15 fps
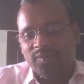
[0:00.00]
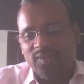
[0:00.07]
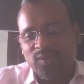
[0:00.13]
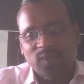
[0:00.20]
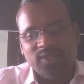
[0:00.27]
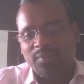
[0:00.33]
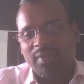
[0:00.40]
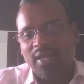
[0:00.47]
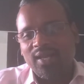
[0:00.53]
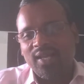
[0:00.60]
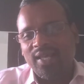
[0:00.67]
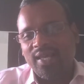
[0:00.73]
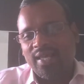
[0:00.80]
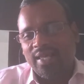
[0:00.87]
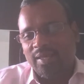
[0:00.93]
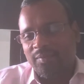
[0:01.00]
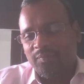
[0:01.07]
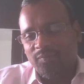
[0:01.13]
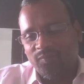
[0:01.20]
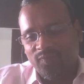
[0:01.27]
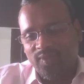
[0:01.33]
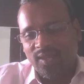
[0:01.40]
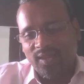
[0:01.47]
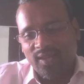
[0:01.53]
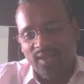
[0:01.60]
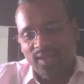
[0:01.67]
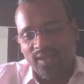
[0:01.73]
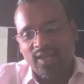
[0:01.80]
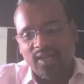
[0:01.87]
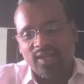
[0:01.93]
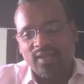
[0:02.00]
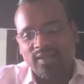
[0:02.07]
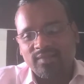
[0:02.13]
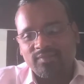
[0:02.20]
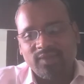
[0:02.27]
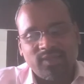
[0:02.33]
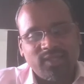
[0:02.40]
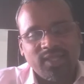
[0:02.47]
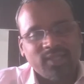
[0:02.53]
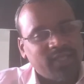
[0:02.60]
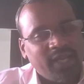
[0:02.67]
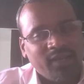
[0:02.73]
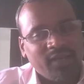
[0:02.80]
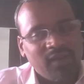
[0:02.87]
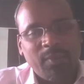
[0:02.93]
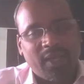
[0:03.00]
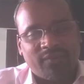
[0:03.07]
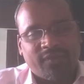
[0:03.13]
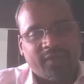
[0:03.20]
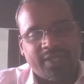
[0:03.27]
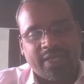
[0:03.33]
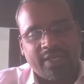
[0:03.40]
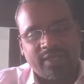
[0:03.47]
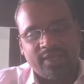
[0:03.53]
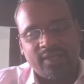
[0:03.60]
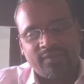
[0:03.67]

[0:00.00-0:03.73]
So similarly, it will be efficient,